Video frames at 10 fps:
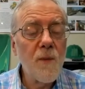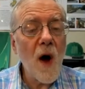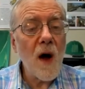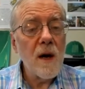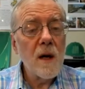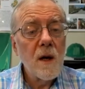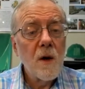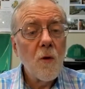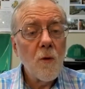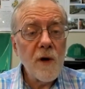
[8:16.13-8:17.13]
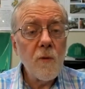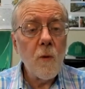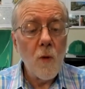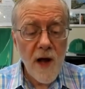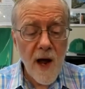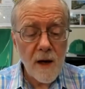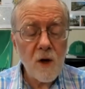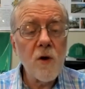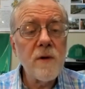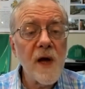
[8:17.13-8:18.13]
But we had a
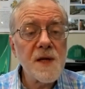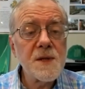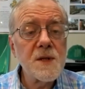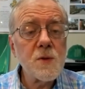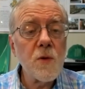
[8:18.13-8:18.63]
good message.